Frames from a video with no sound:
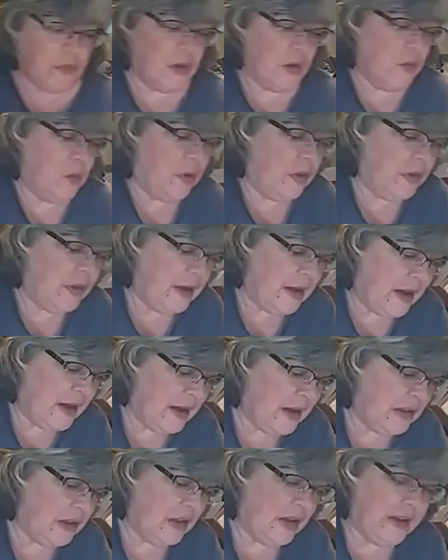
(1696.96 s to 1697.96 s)
One thing I
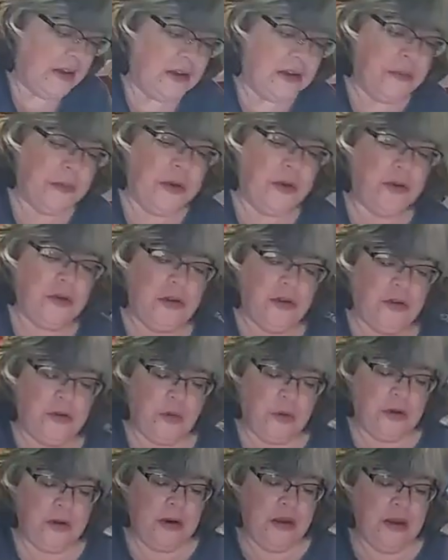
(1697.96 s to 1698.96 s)
had liked about this
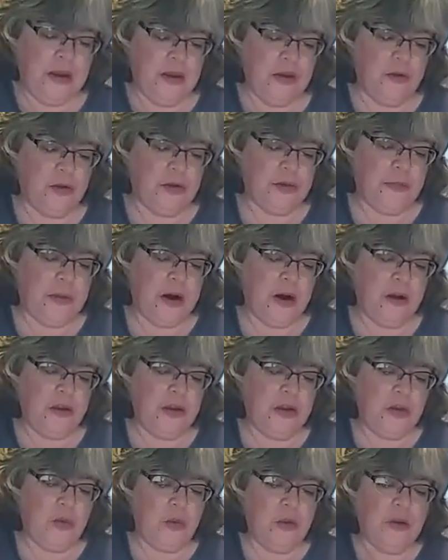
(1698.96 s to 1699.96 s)
one, it was
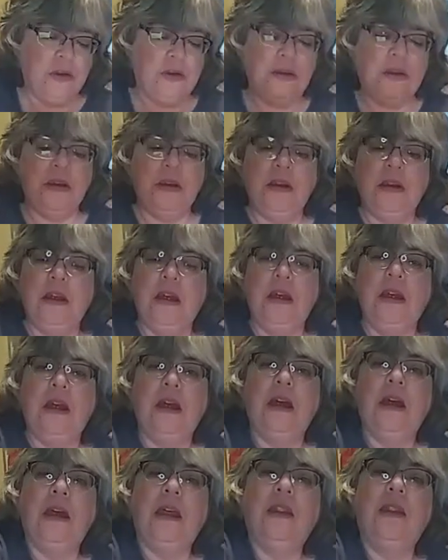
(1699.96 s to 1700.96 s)
partly quilted,
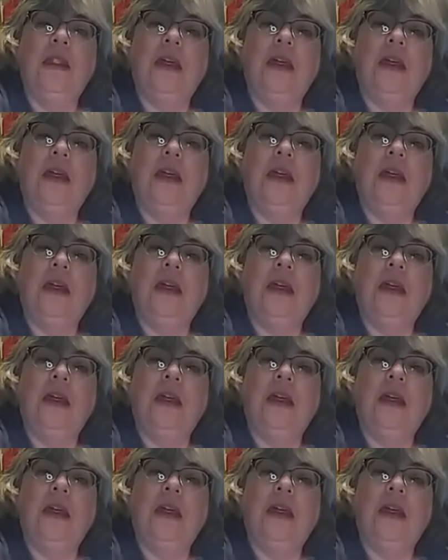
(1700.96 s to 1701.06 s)
and